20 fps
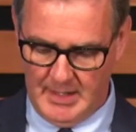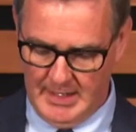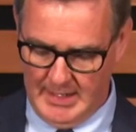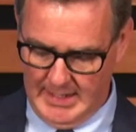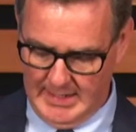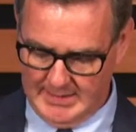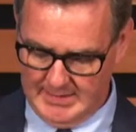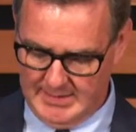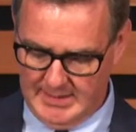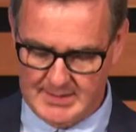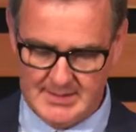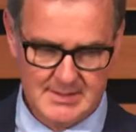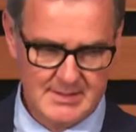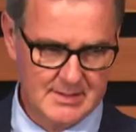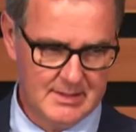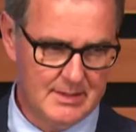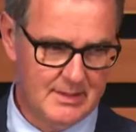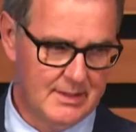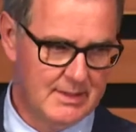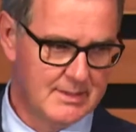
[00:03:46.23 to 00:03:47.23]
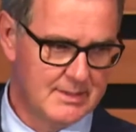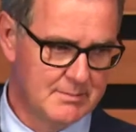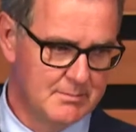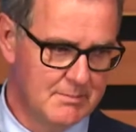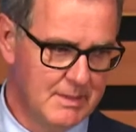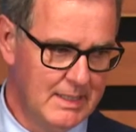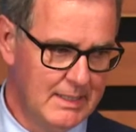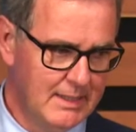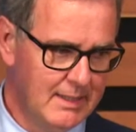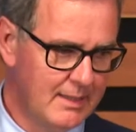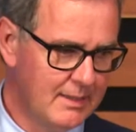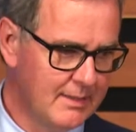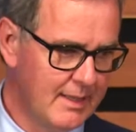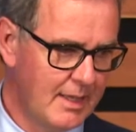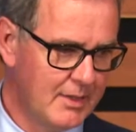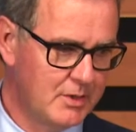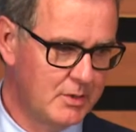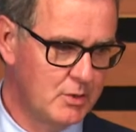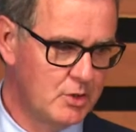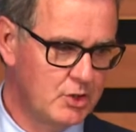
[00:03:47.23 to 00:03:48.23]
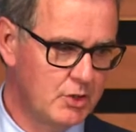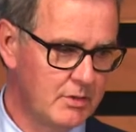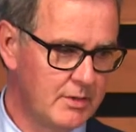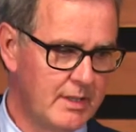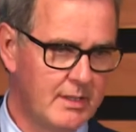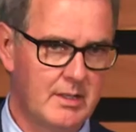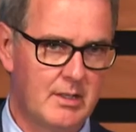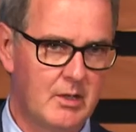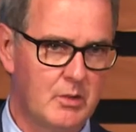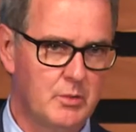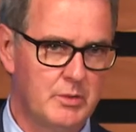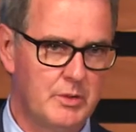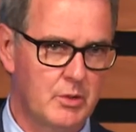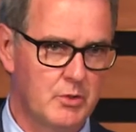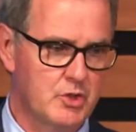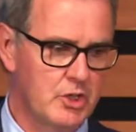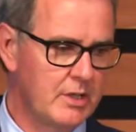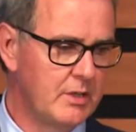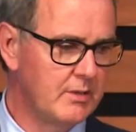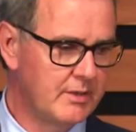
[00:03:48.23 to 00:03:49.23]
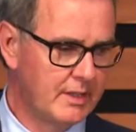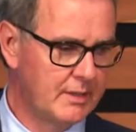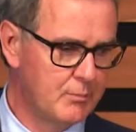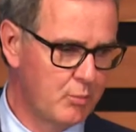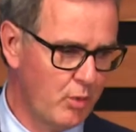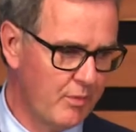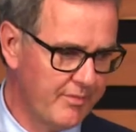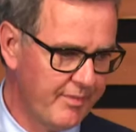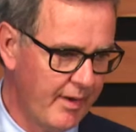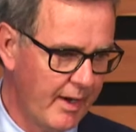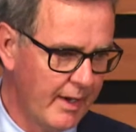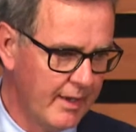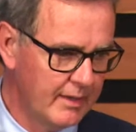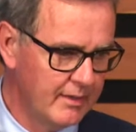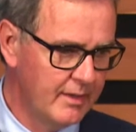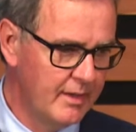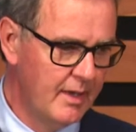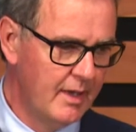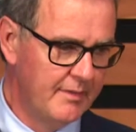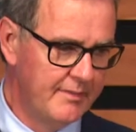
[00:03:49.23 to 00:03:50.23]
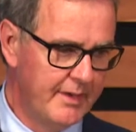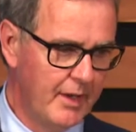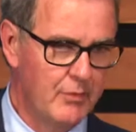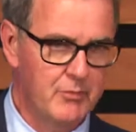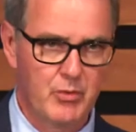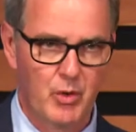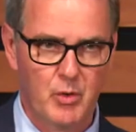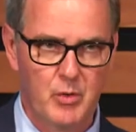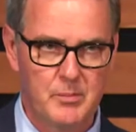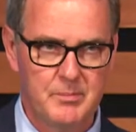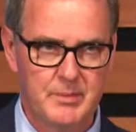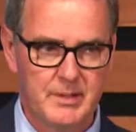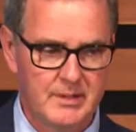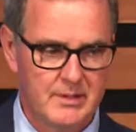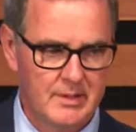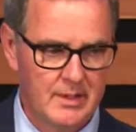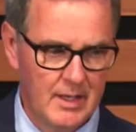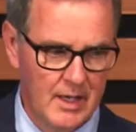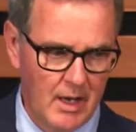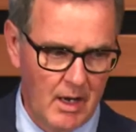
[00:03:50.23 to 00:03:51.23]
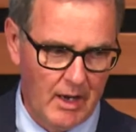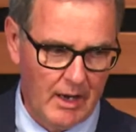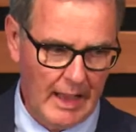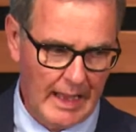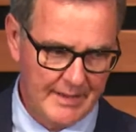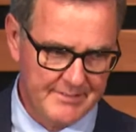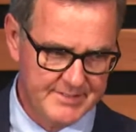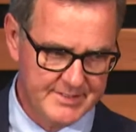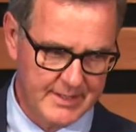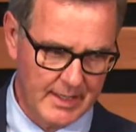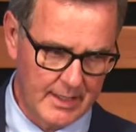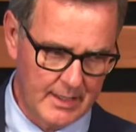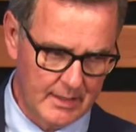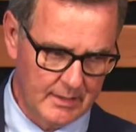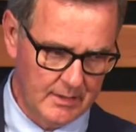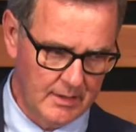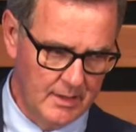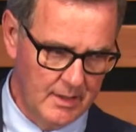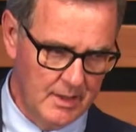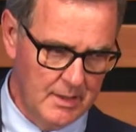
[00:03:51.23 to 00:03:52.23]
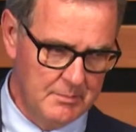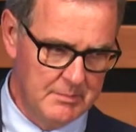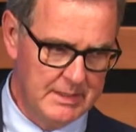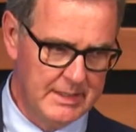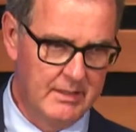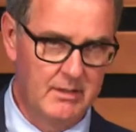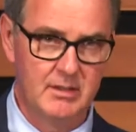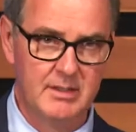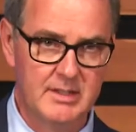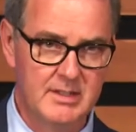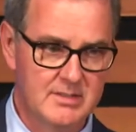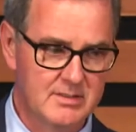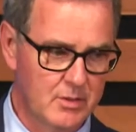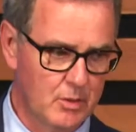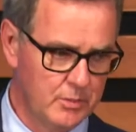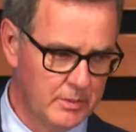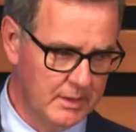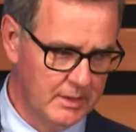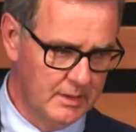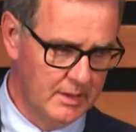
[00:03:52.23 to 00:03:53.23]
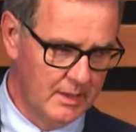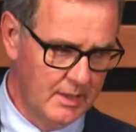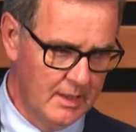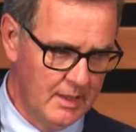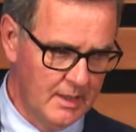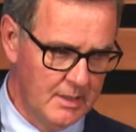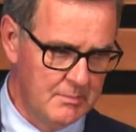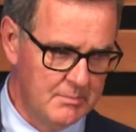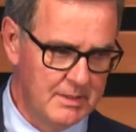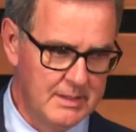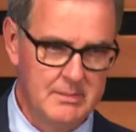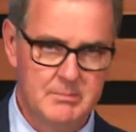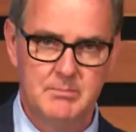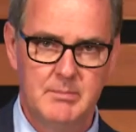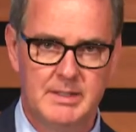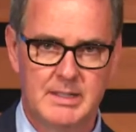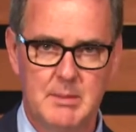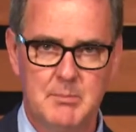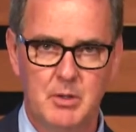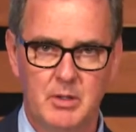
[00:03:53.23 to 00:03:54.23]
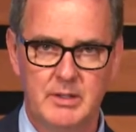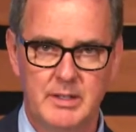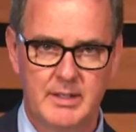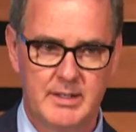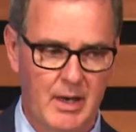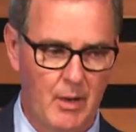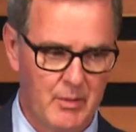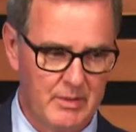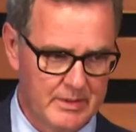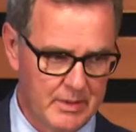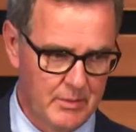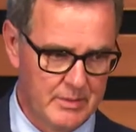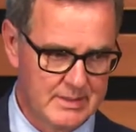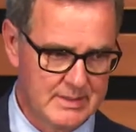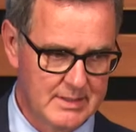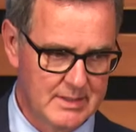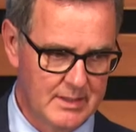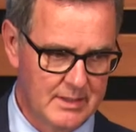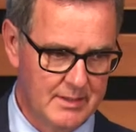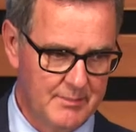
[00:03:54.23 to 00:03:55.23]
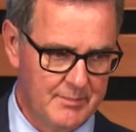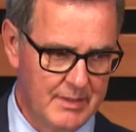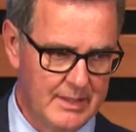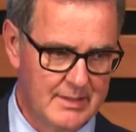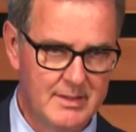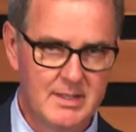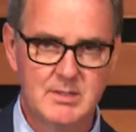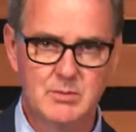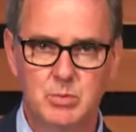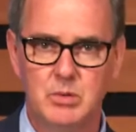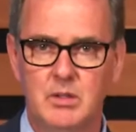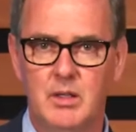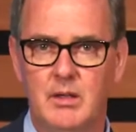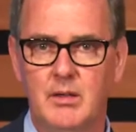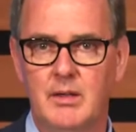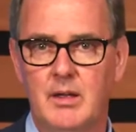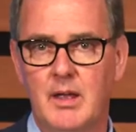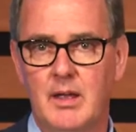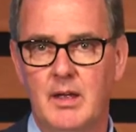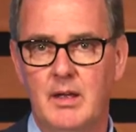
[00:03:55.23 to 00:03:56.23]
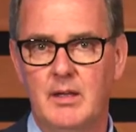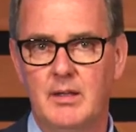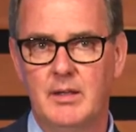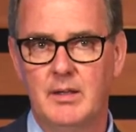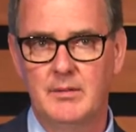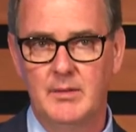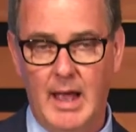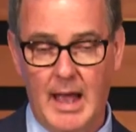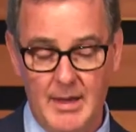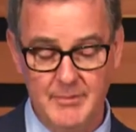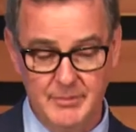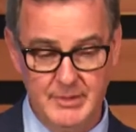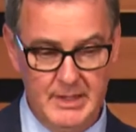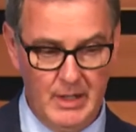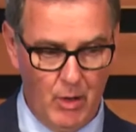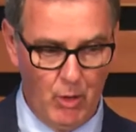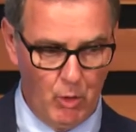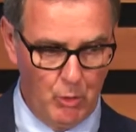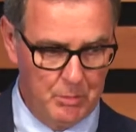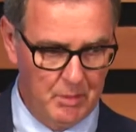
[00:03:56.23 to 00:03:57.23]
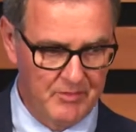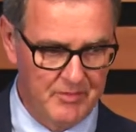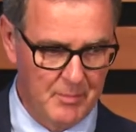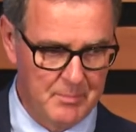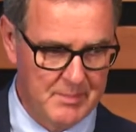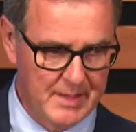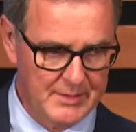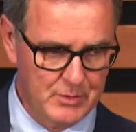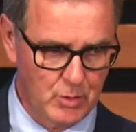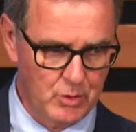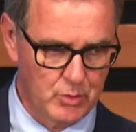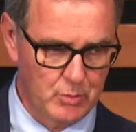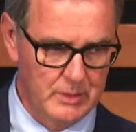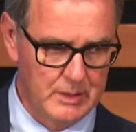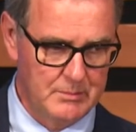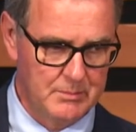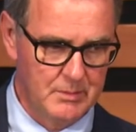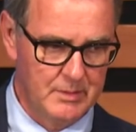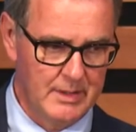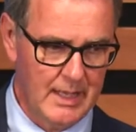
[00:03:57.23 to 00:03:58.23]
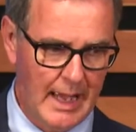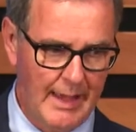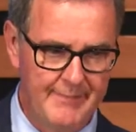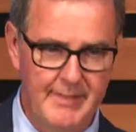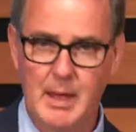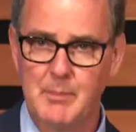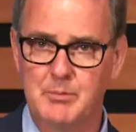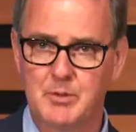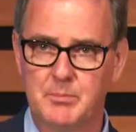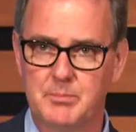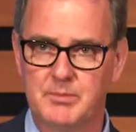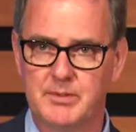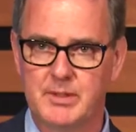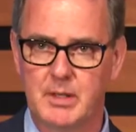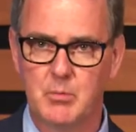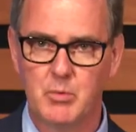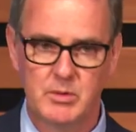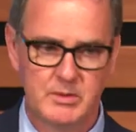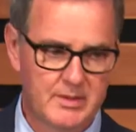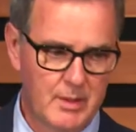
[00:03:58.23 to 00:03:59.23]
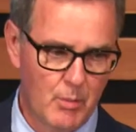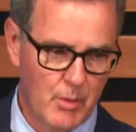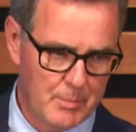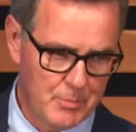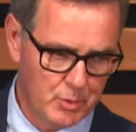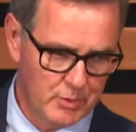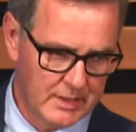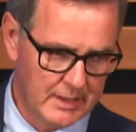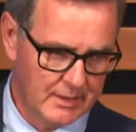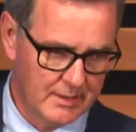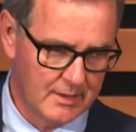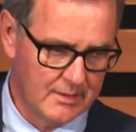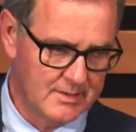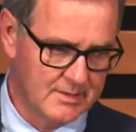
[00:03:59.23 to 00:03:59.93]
And this is meaning that you should include your genetic profile, the environment, lifestyle, medical history, metabolic characteristic, and this will have the hope of a better treatment, adaptive therapeutic